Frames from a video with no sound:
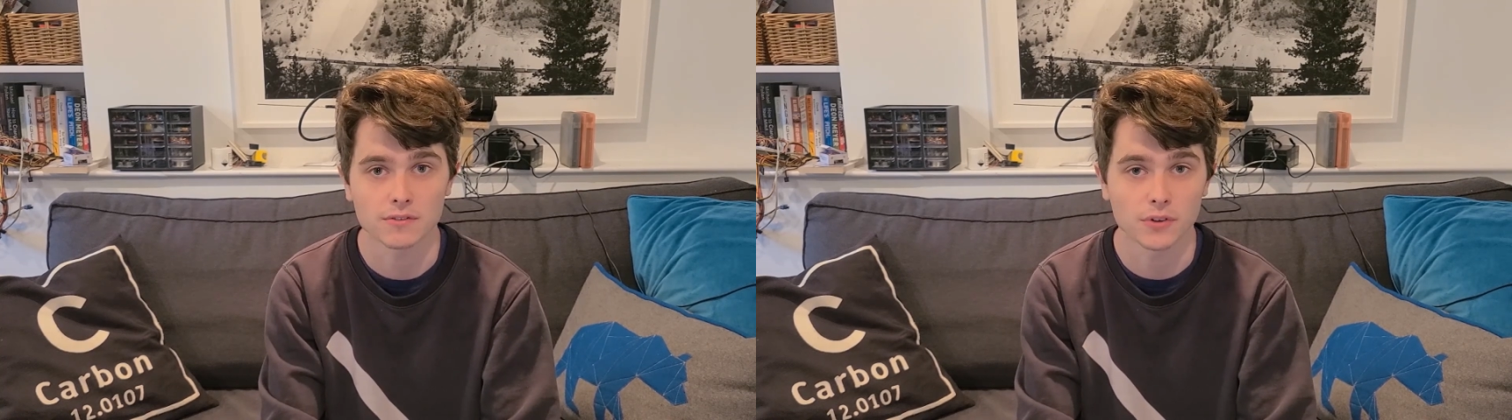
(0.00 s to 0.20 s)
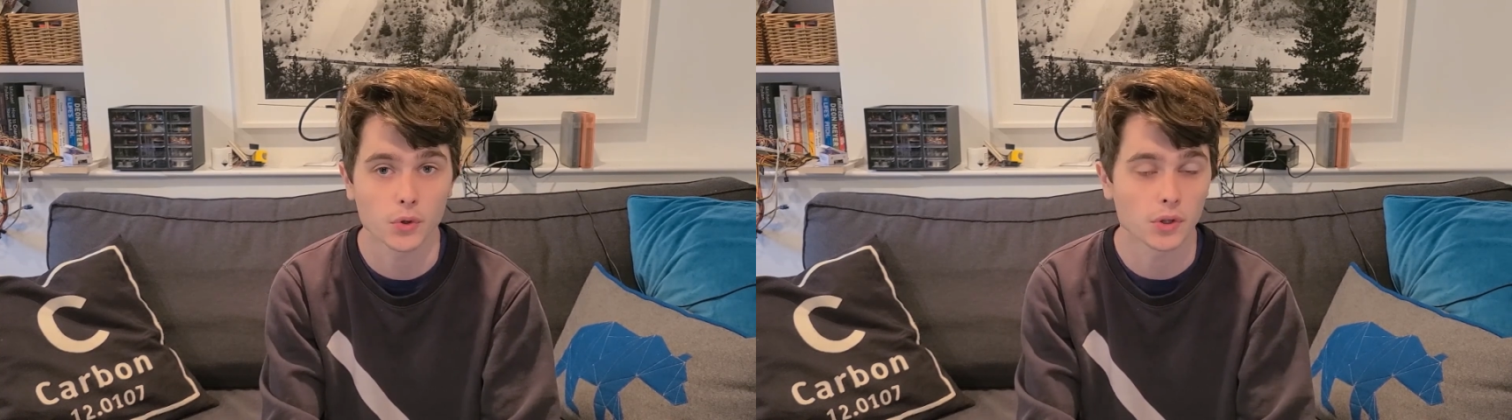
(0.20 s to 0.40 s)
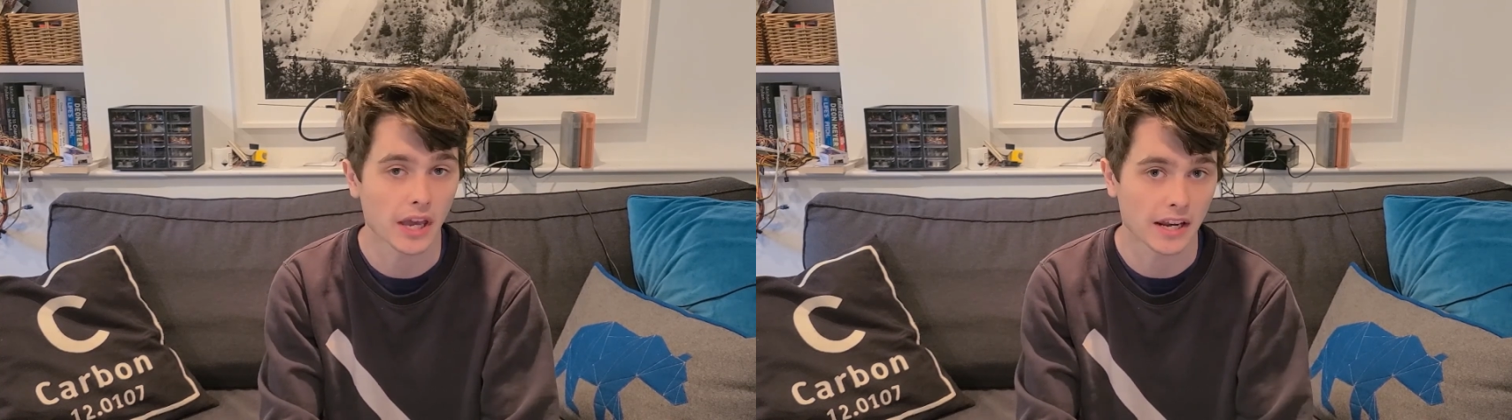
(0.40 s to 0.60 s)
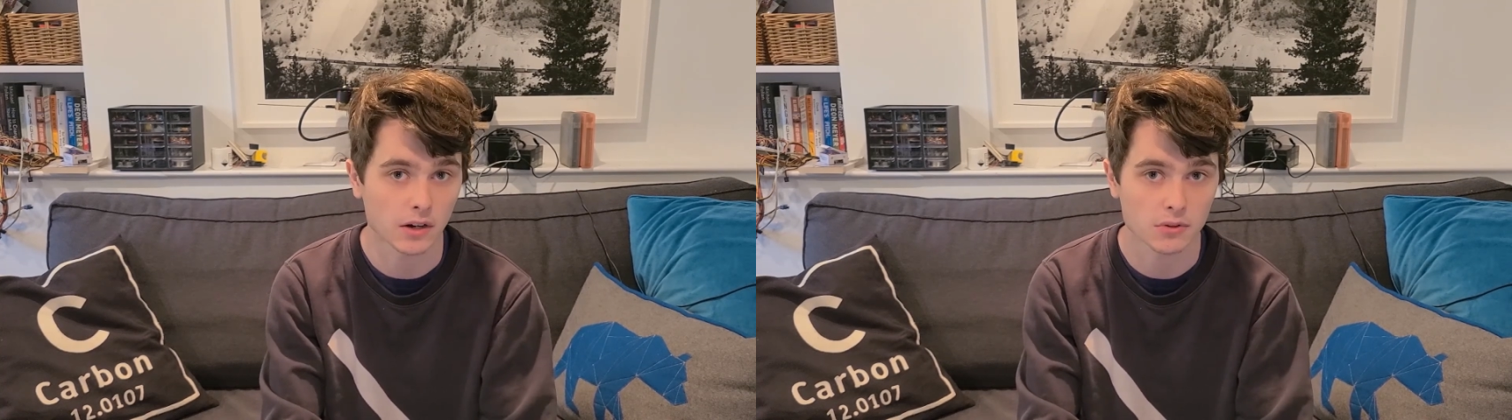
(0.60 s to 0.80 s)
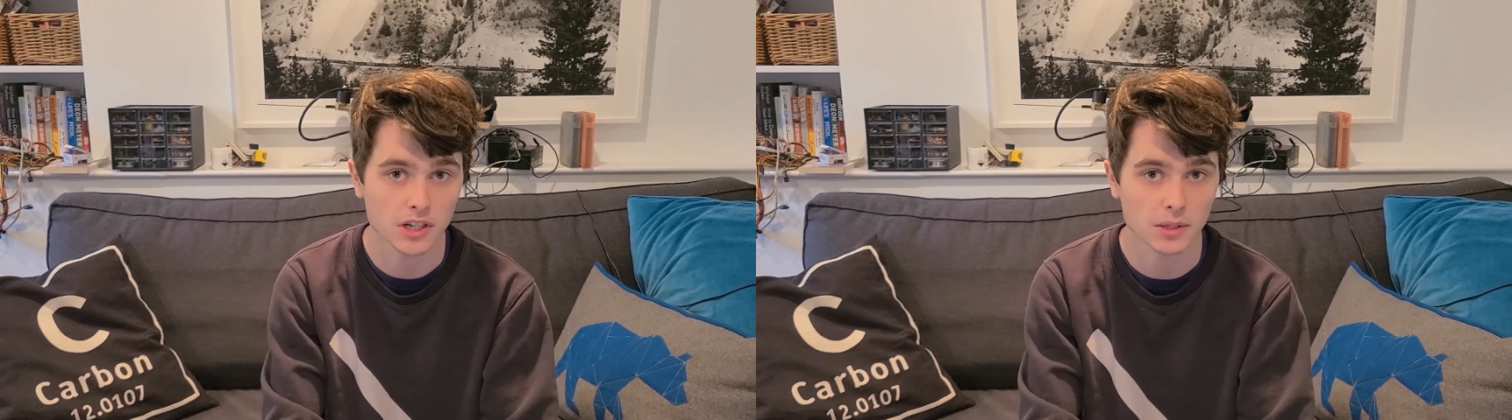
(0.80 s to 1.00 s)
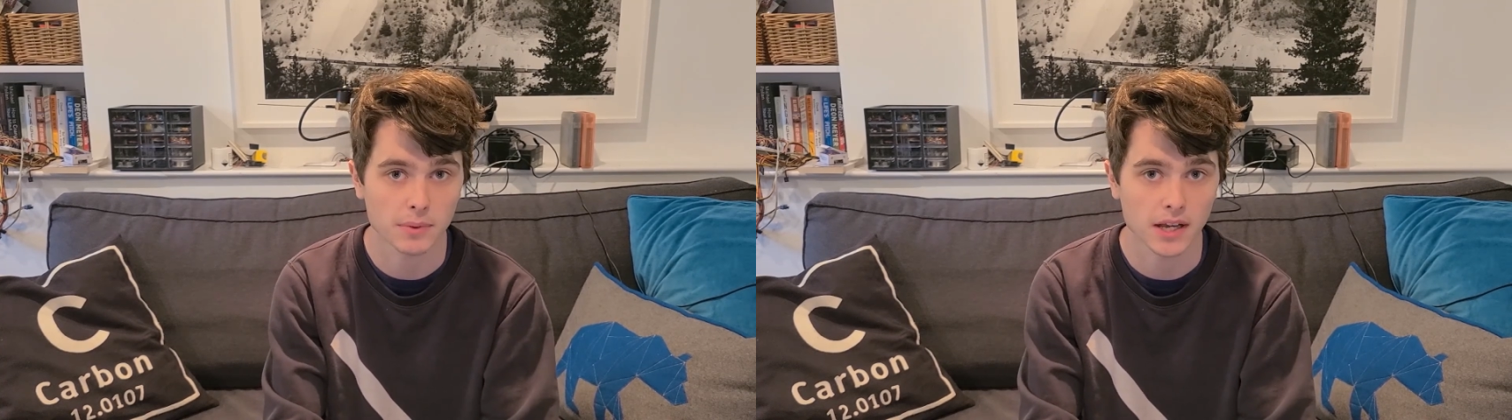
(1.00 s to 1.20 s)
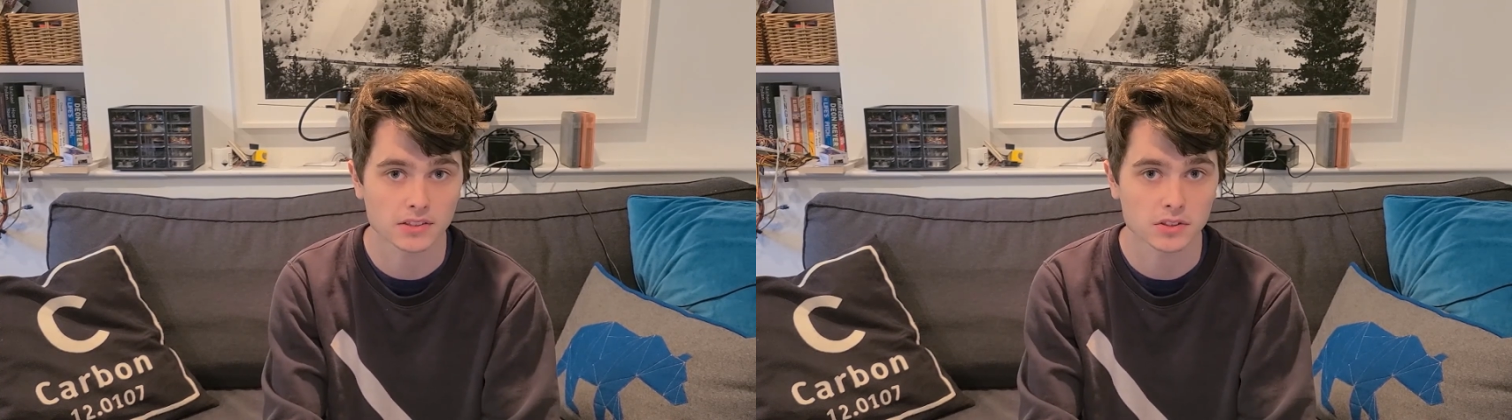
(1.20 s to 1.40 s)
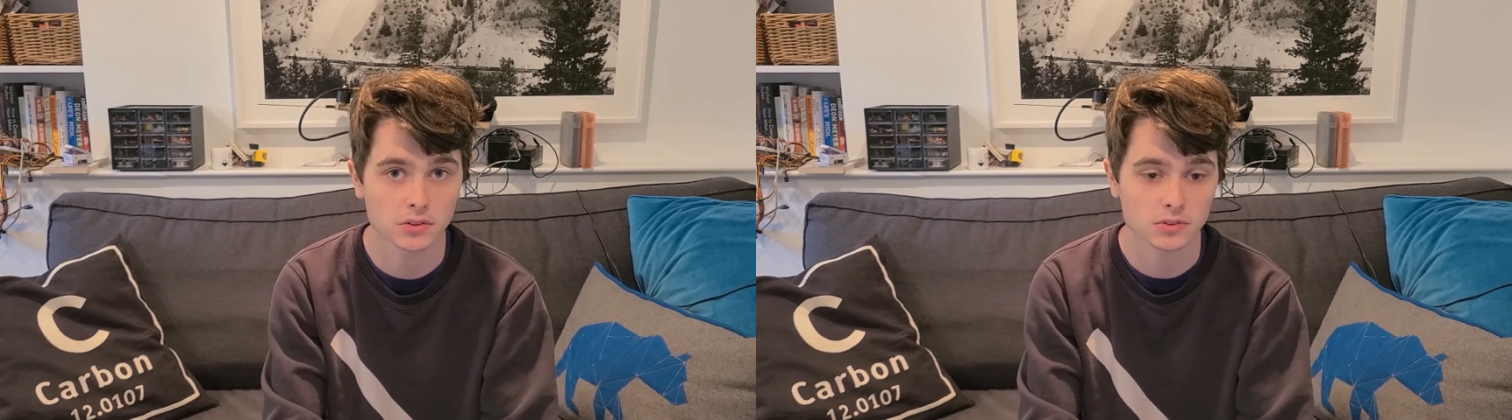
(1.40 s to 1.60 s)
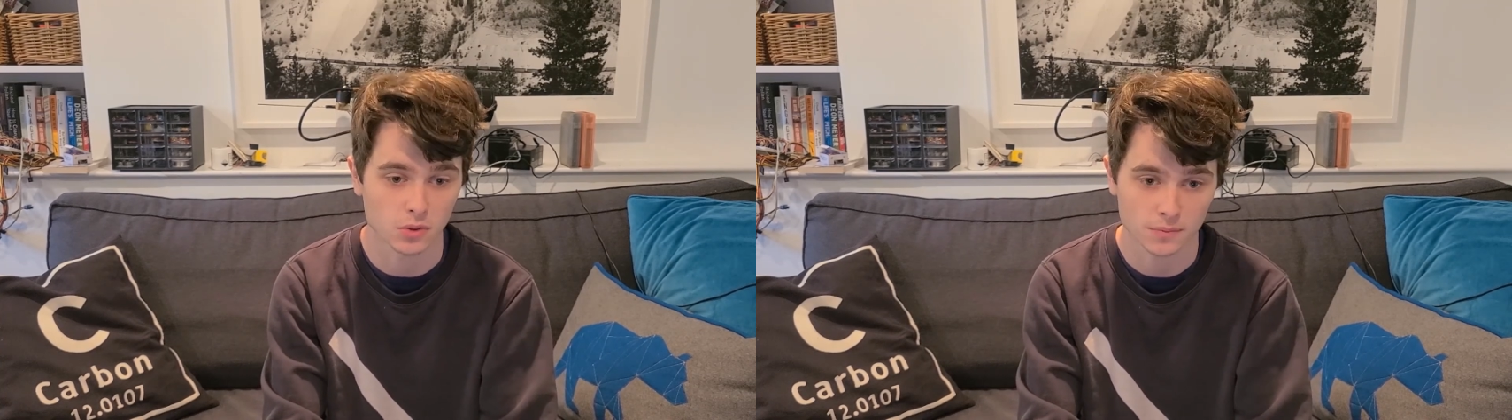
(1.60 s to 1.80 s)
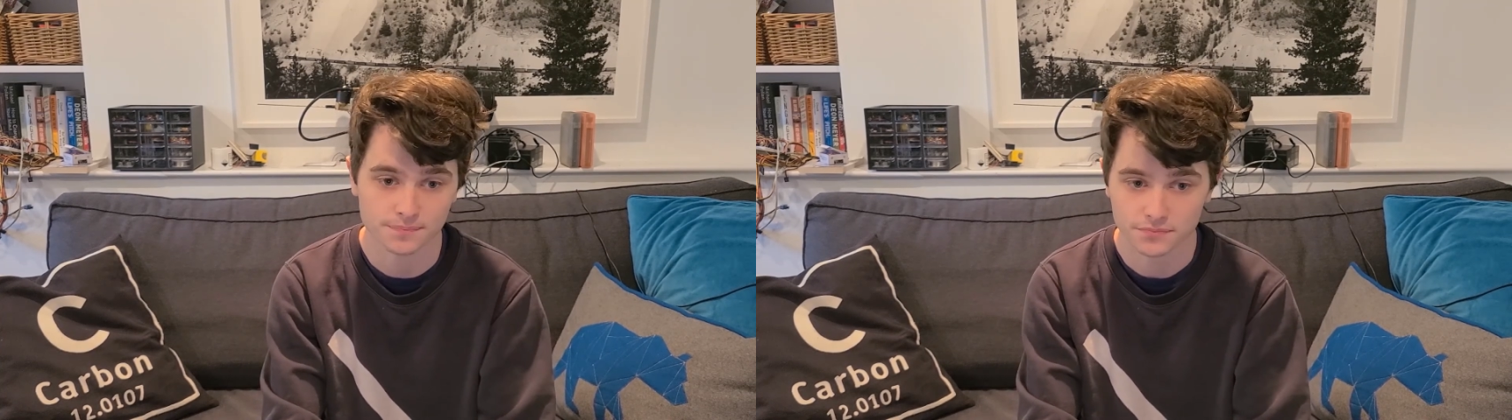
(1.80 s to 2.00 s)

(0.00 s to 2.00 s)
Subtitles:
full 800 kilopascals or